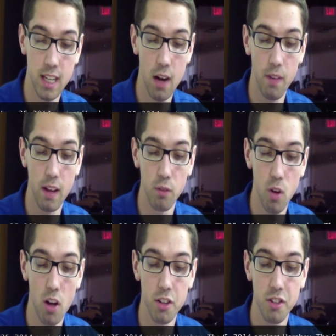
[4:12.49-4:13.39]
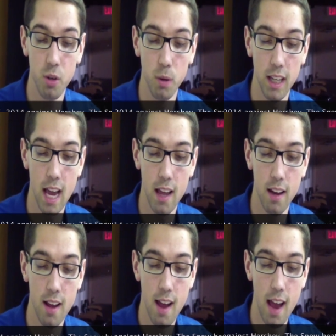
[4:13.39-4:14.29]
Now they've lost 2
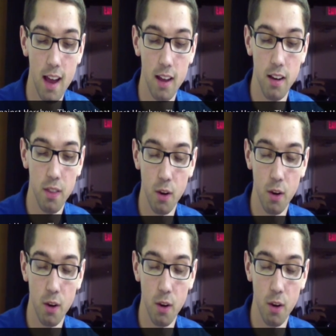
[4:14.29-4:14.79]
again, and